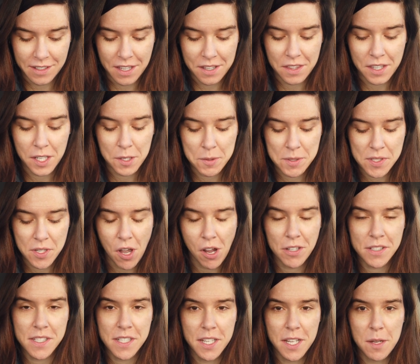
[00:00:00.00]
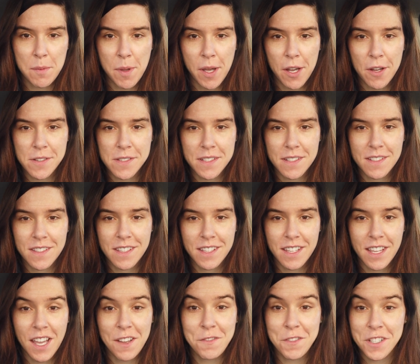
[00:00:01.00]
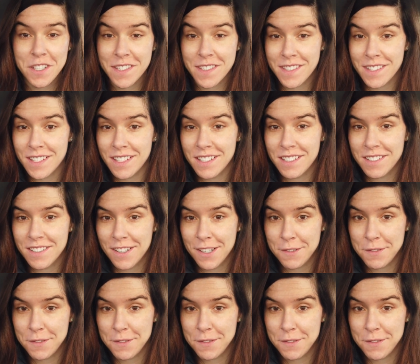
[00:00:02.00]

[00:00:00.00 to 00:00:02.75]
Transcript: I thought I would talk today about the efficacy